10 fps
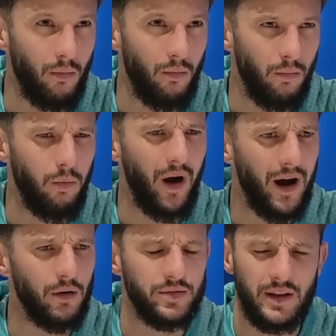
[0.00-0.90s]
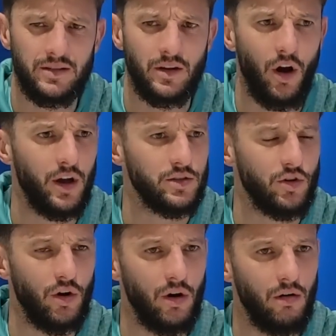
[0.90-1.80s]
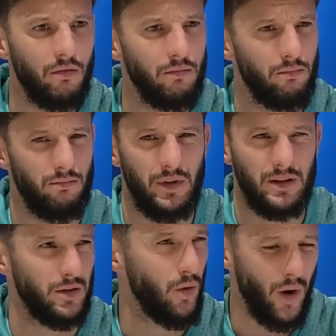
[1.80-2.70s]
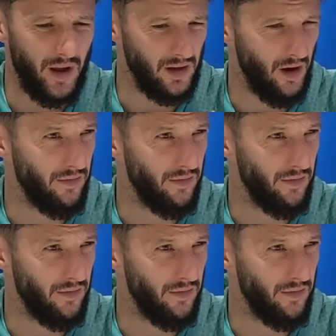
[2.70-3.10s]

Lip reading: wow, this guy he's quick enough,